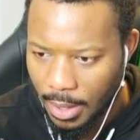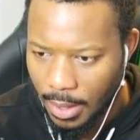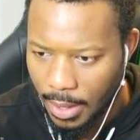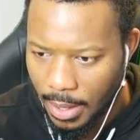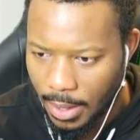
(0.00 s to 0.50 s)

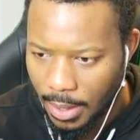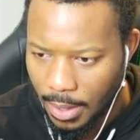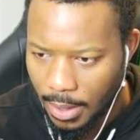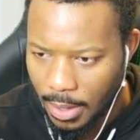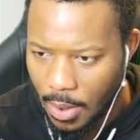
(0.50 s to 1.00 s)
Alright.
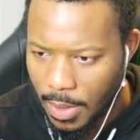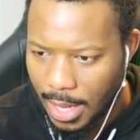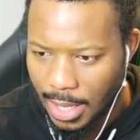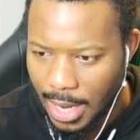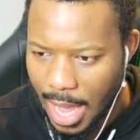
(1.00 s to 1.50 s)
Don't
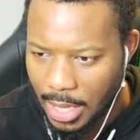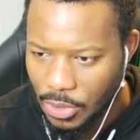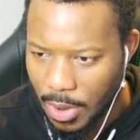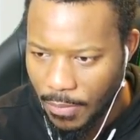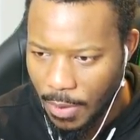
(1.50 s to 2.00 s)
get any
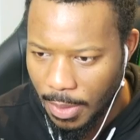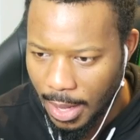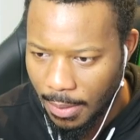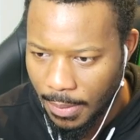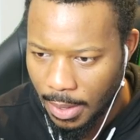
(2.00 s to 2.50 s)
ice cream from
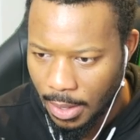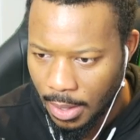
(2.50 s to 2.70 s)
them.